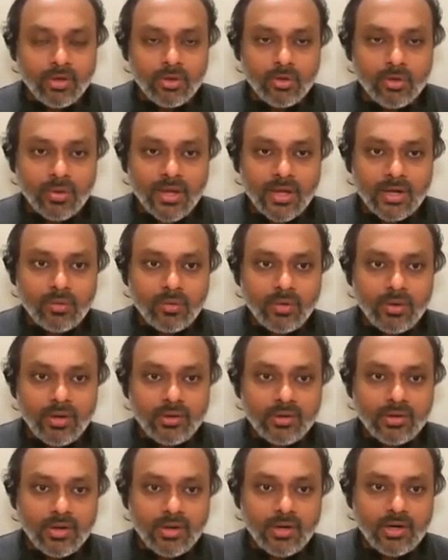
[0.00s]
you
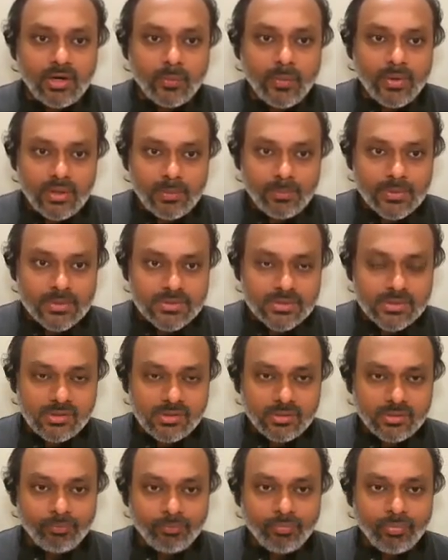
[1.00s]
calculate
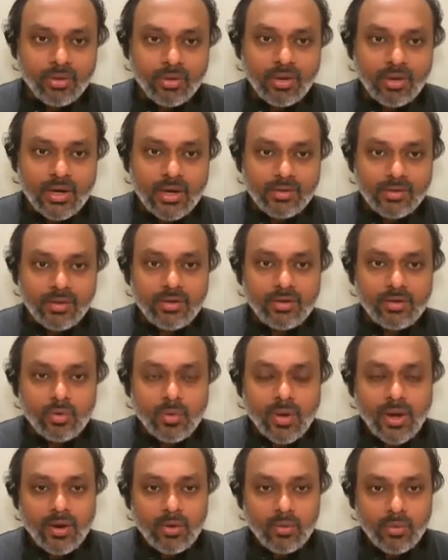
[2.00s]
20% and then
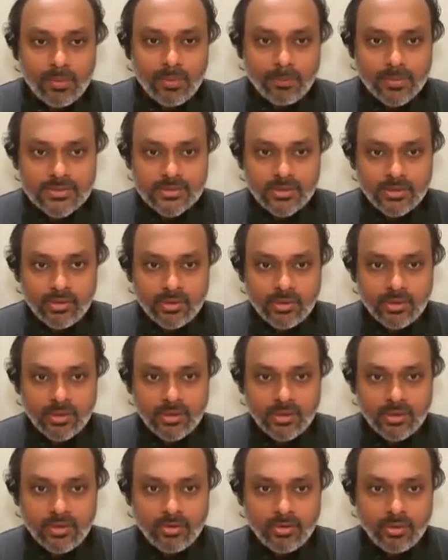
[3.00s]
you add 1%
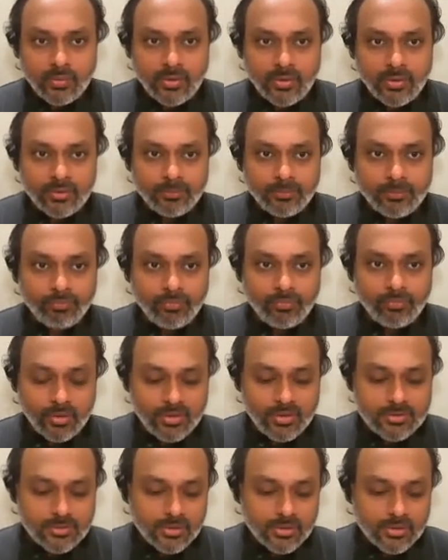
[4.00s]
to it.
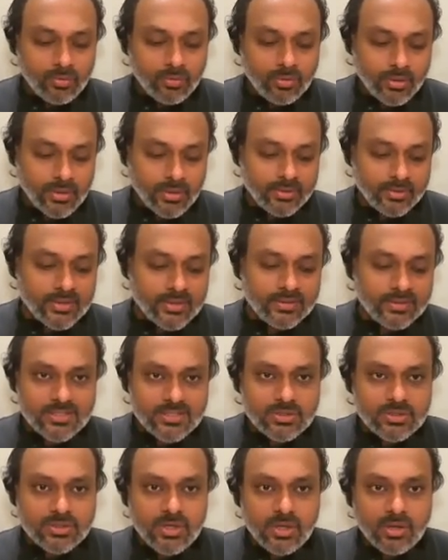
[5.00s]
Right, so no, okay,
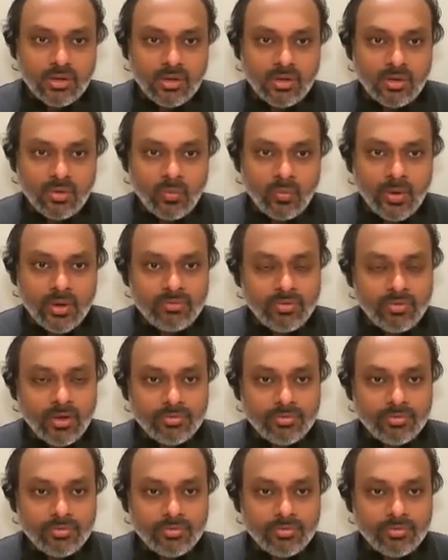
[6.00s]
that's one way